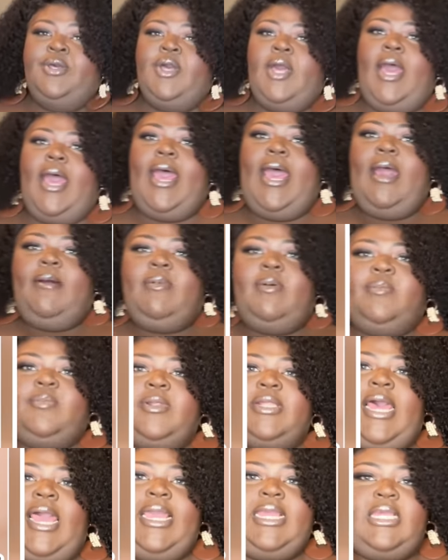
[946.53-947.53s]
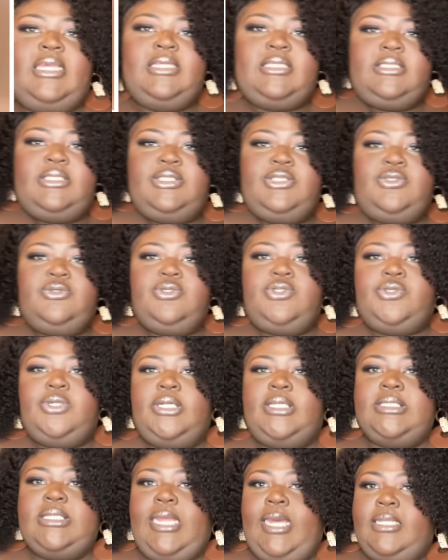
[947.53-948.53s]
I have a black essentials
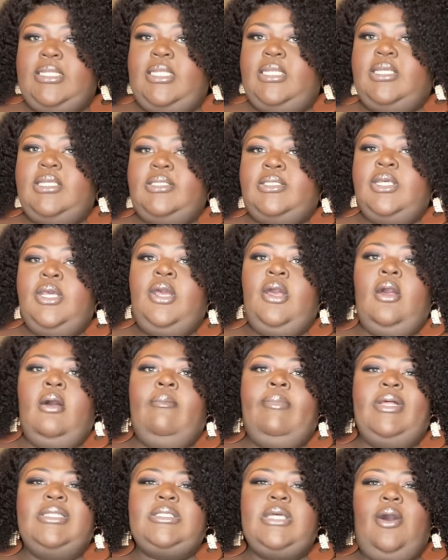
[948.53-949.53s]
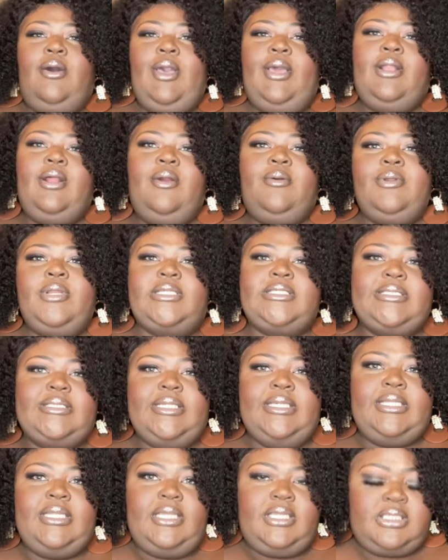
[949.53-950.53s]
dress like this, but y'all had already
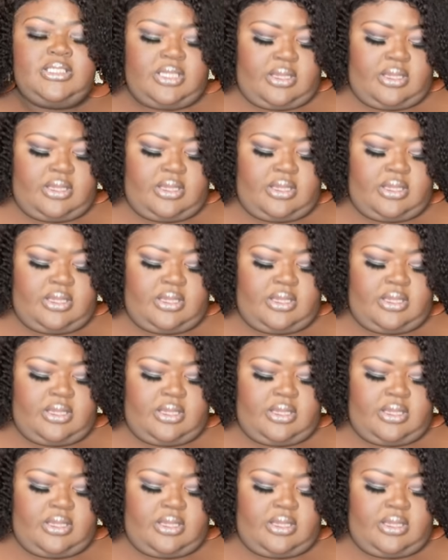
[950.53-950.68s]
seen it.